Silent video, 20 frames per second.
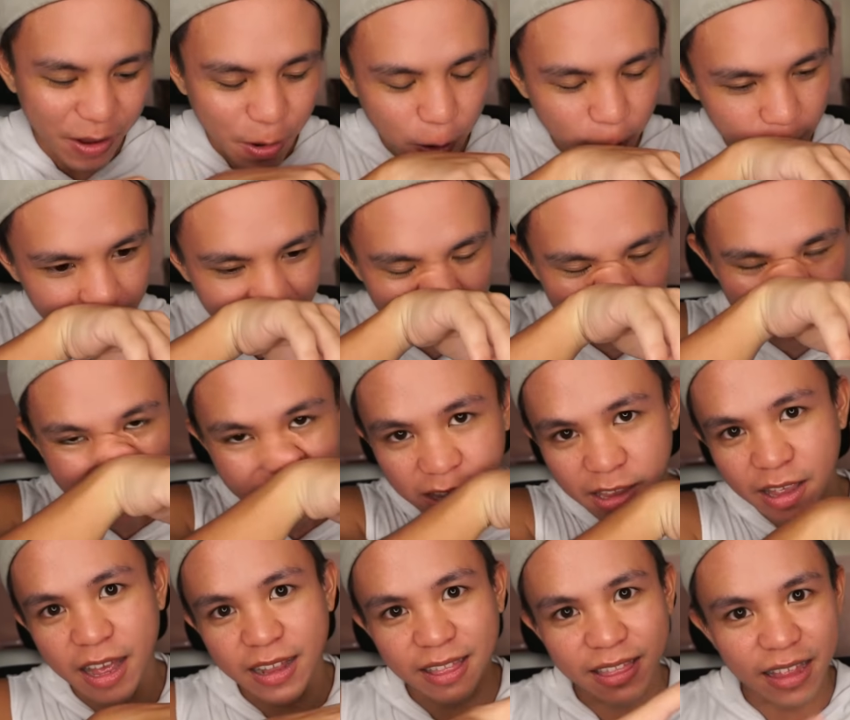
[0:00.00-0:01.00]
Or
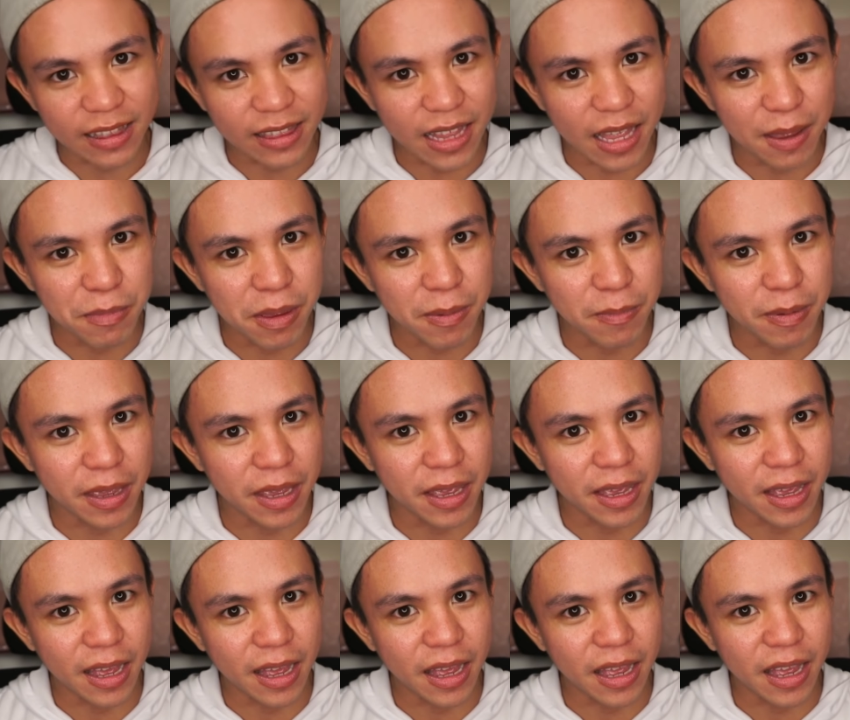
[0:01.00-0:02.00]
at that time,
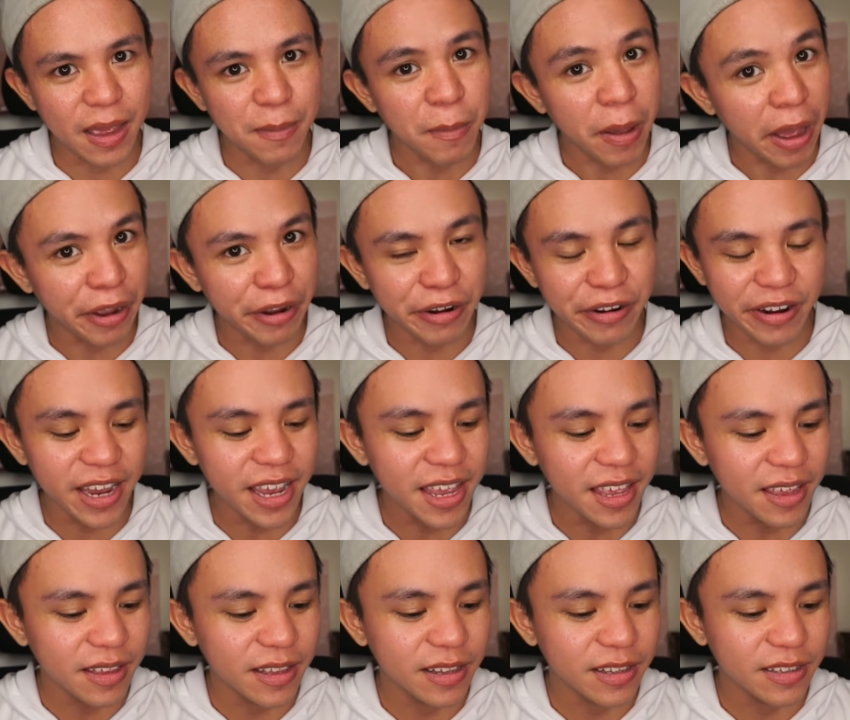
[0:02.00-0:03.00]
maybe I'm
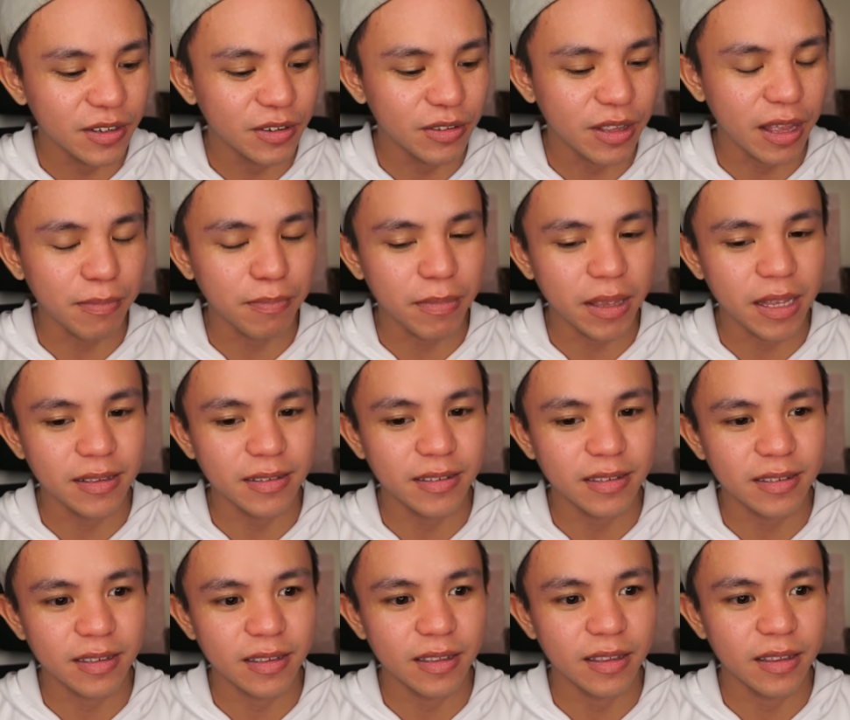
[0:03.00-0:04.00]
hungry. So that
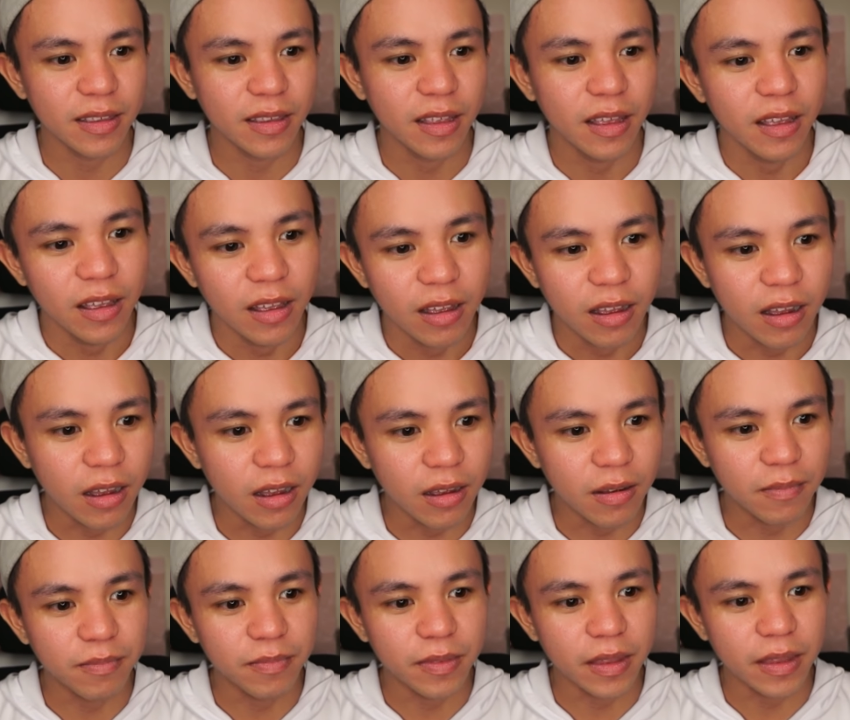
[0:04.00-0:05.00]
means
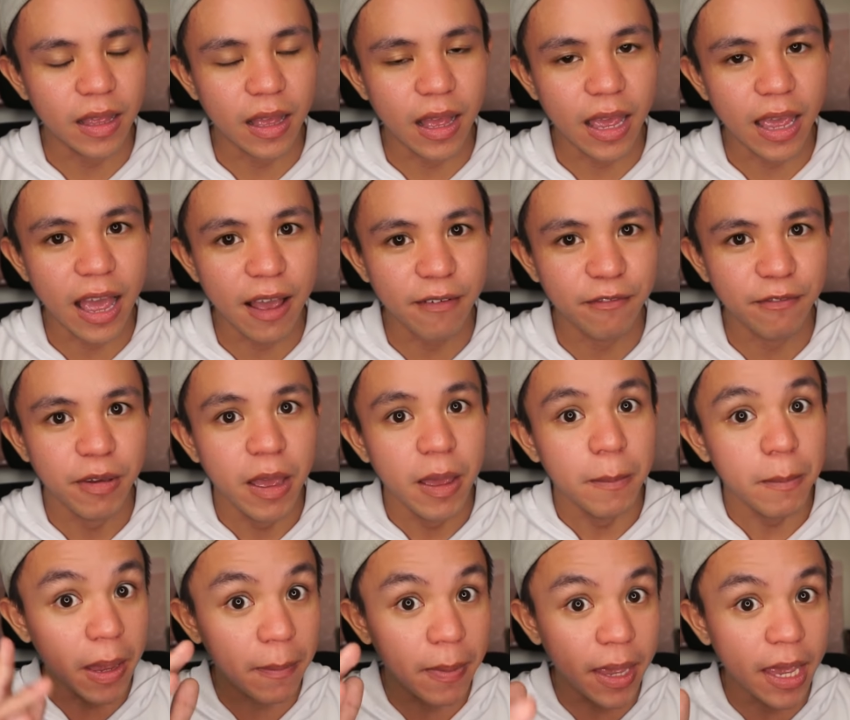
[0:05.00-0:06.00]
I have...
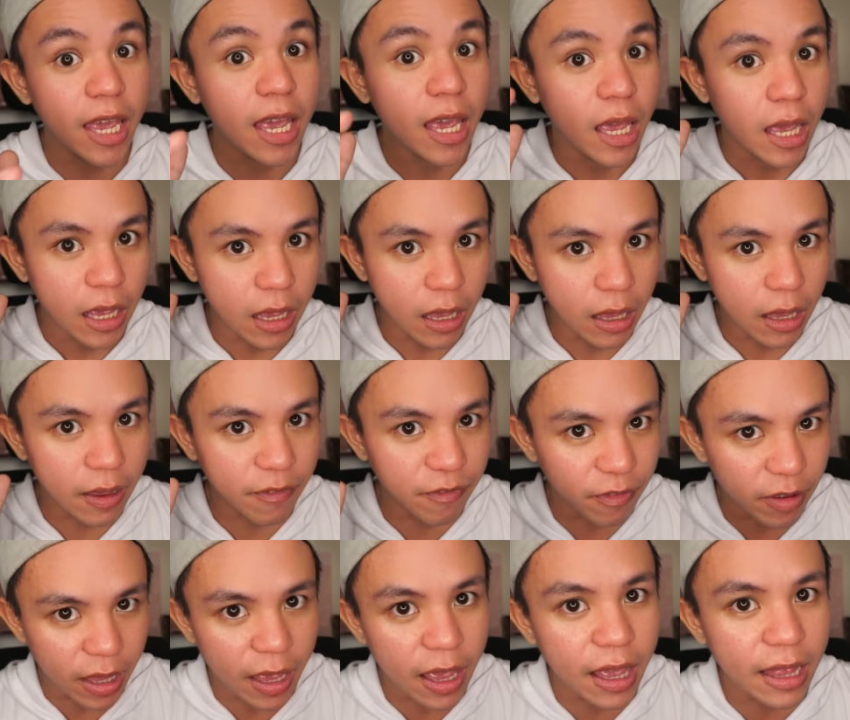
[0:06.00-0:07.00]
Maybe
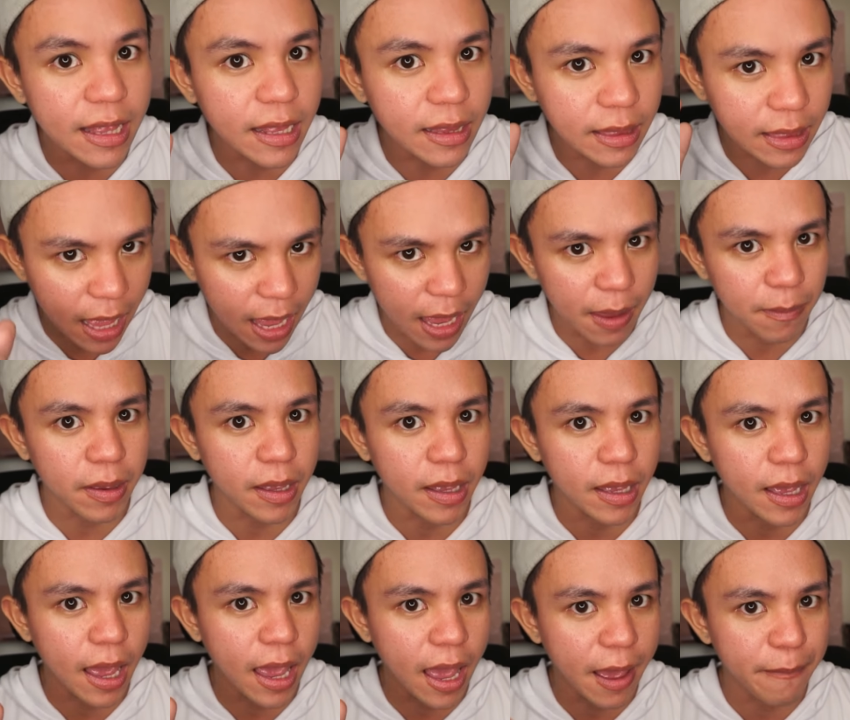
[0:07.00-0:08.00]
if at that time,
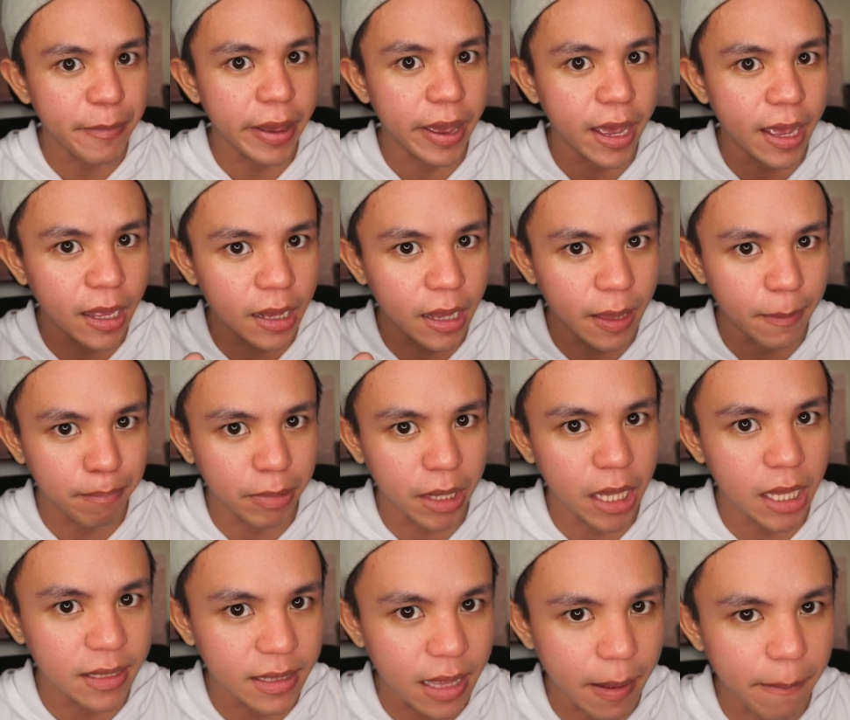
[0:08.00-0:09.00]
I have an
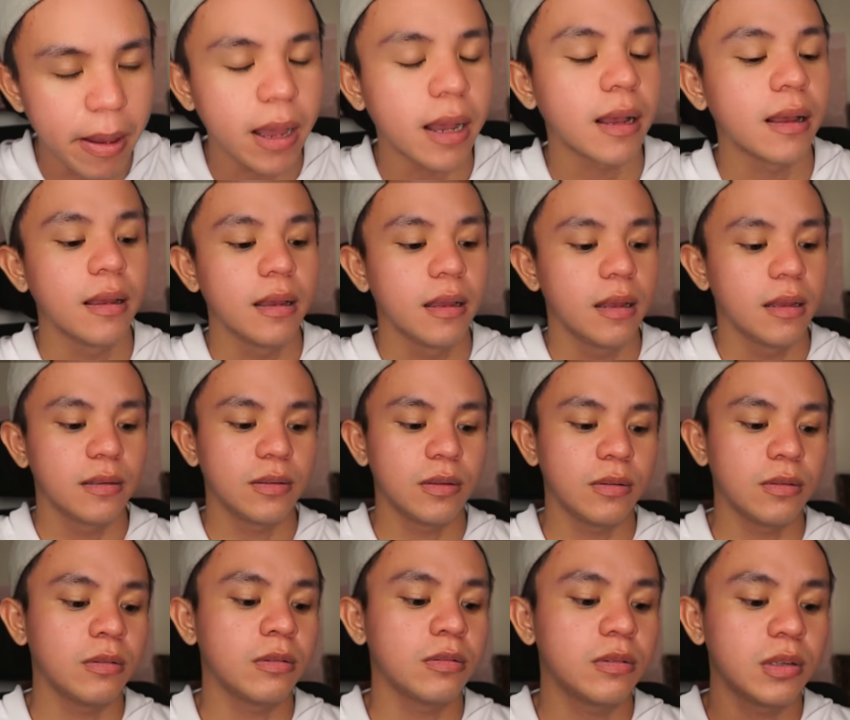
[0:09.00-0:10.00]
empty stomach.
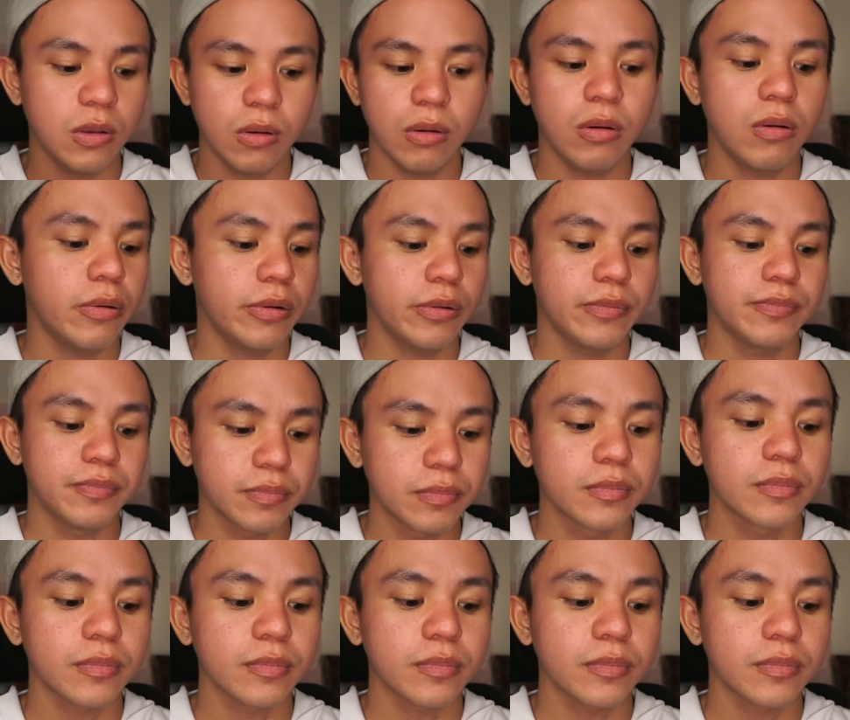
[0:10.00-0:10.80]
Also,